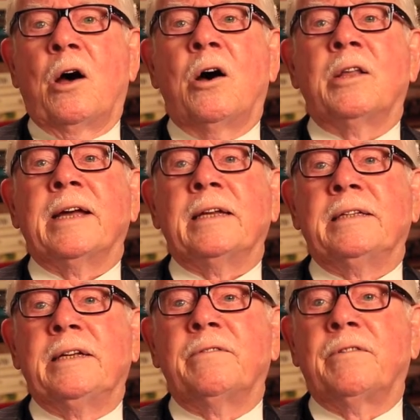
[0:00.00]
Or they
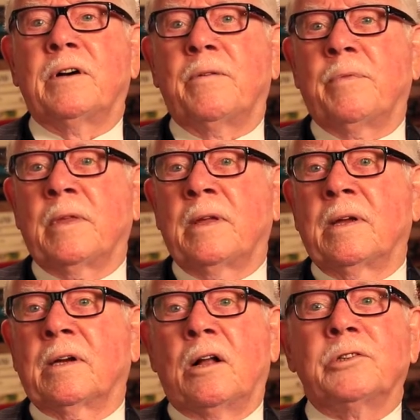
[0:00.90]
differ
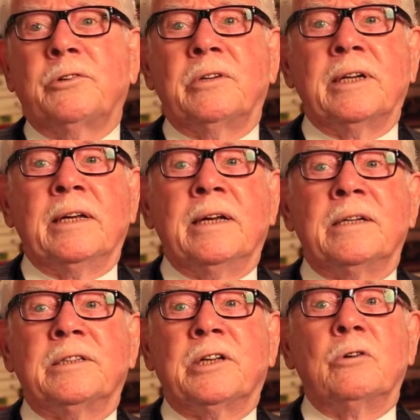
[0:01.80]
culturally
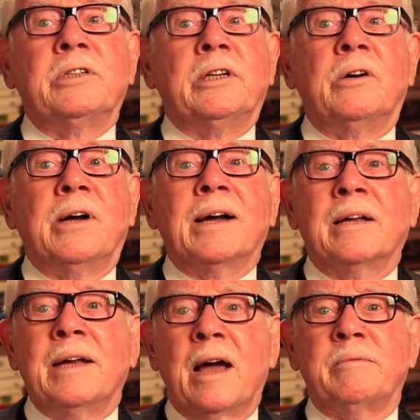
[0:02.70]
and
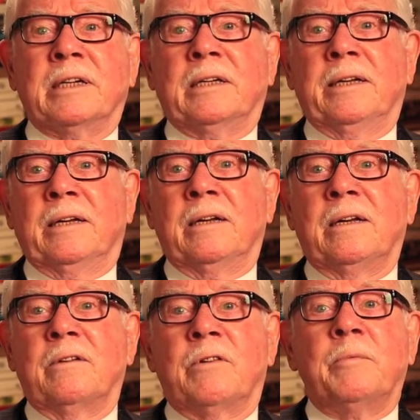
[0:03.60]
socioeconomically
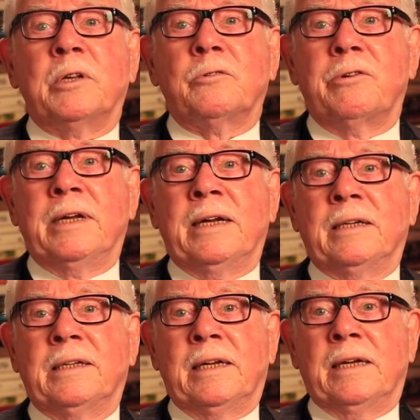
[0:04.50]
from the
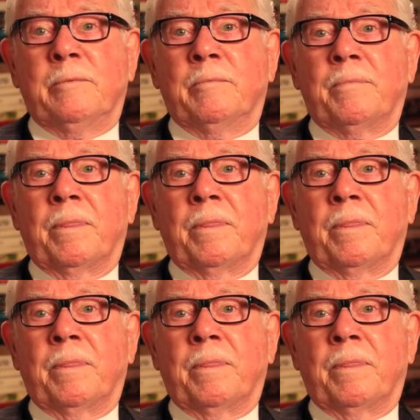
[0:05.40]
treating team.